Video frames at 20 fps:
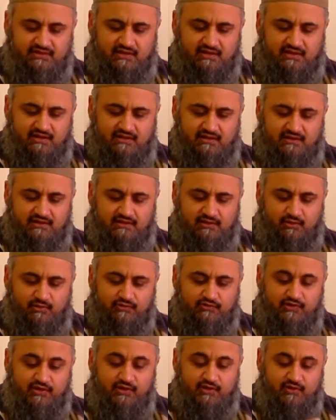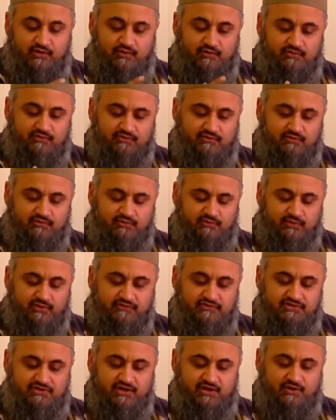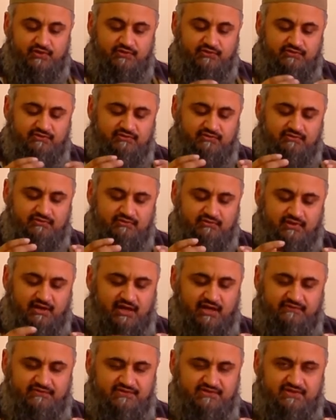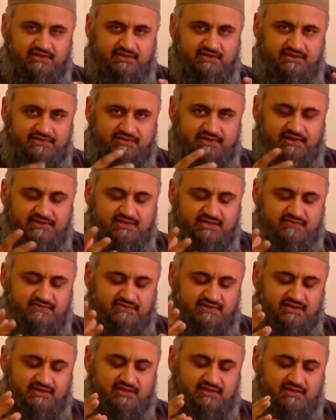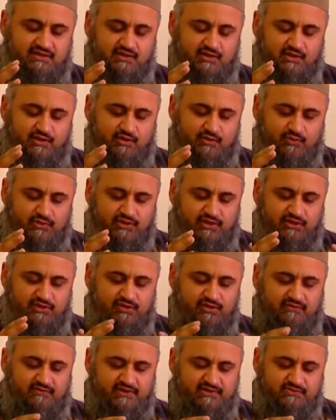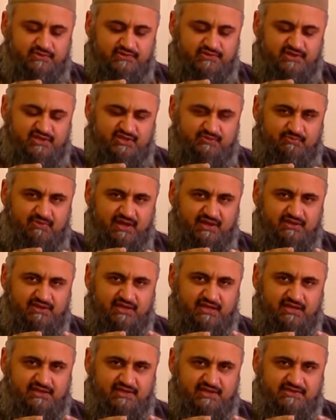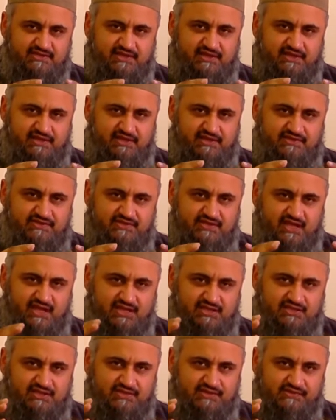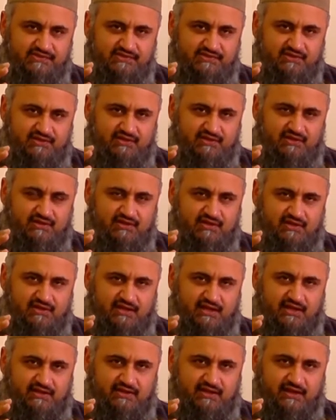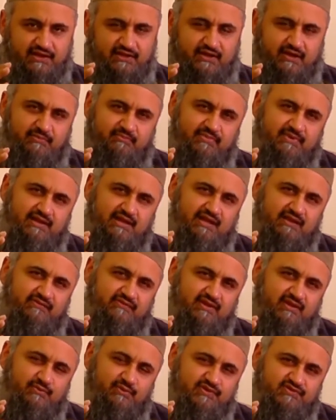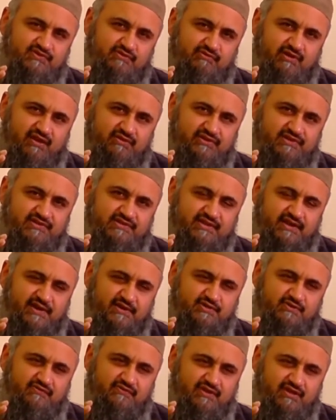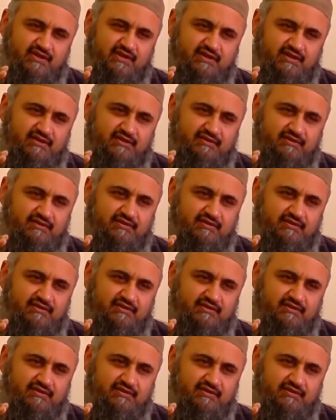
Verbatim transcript: although we've shown, I haven't said it, scientists have said it, when the universe was expanding in its early stages, and I, I believe it was around the size of the Earth,